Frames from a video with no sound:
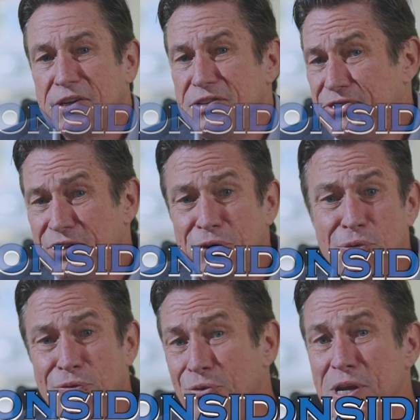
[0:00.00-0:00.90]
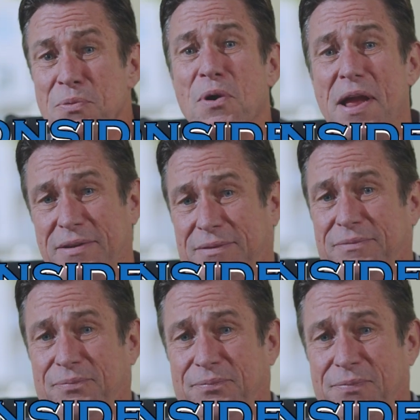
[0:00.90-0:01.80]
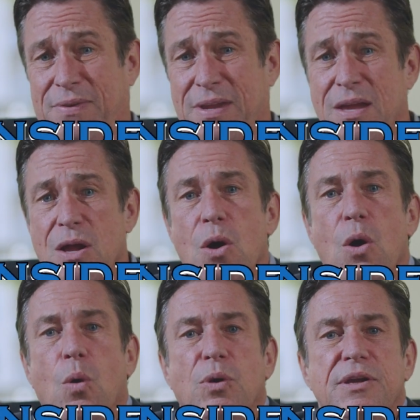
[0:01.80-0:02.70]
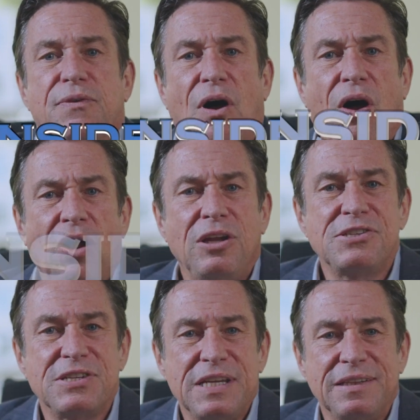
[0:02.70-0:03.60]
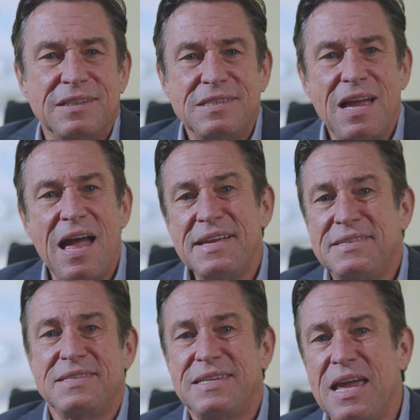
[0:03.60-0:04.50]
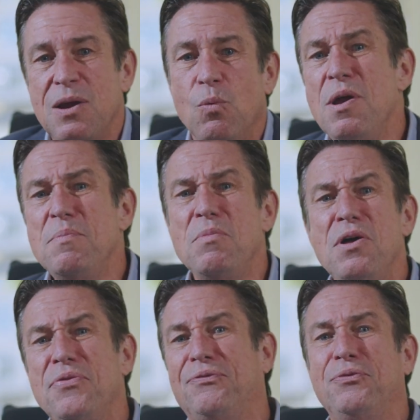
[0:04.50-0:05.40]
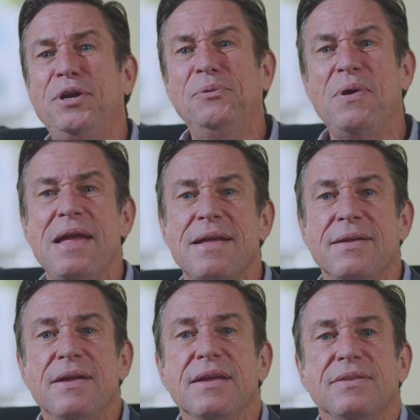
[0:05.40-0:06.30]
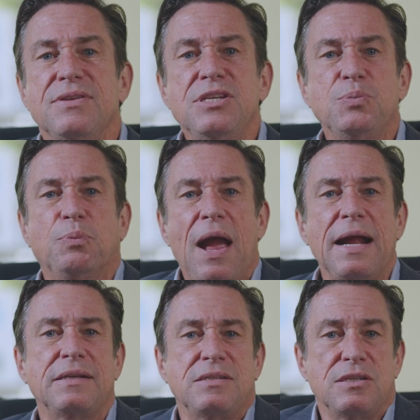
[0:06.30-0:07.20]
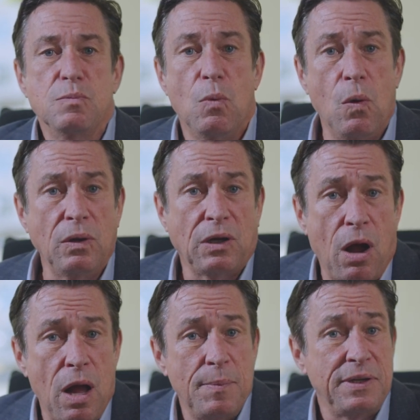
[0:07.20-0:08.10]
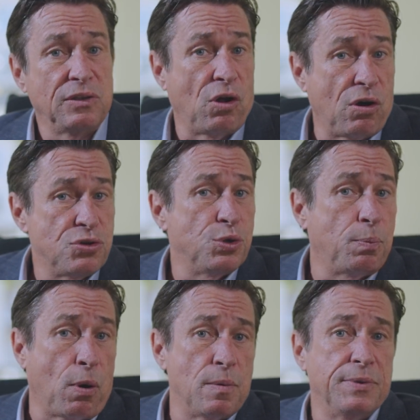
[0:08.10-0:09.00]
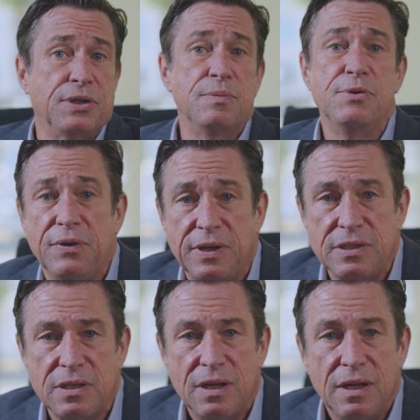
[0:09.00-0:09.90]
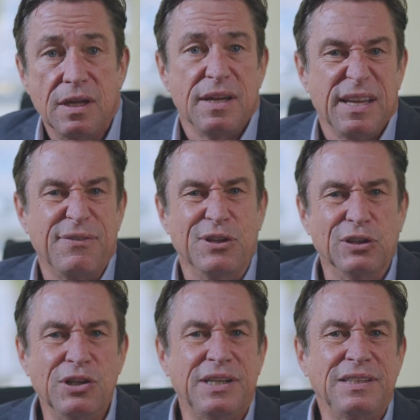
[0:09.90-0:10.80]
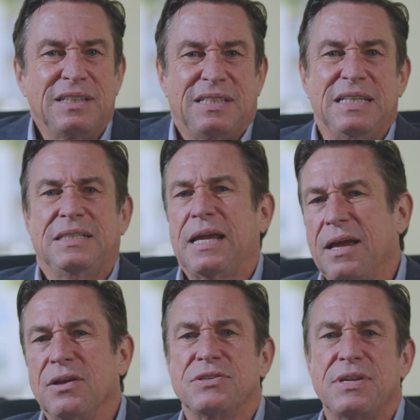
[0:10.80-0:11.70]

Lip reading: Consider free rent. We've all seen the signs that say 1 month free rent. This practice is more common at larger apartment communities. If you look at the details,